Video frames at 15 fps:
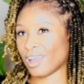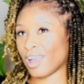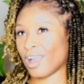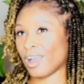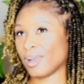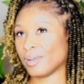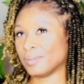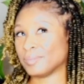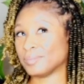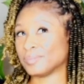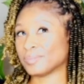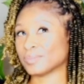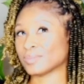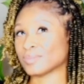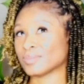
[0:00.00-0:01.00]
I
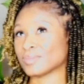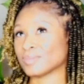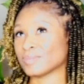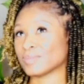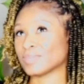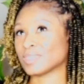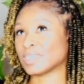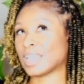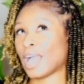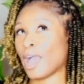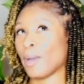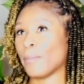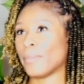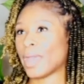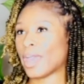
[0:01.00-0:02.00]

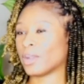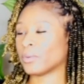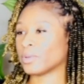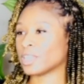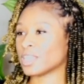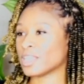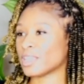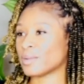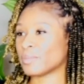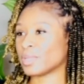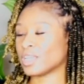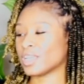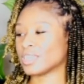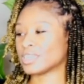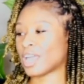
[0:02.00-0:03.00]
battle with it
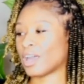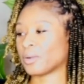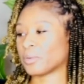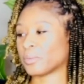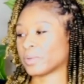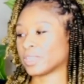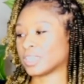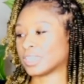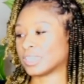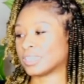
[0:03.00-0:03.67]
because I don't want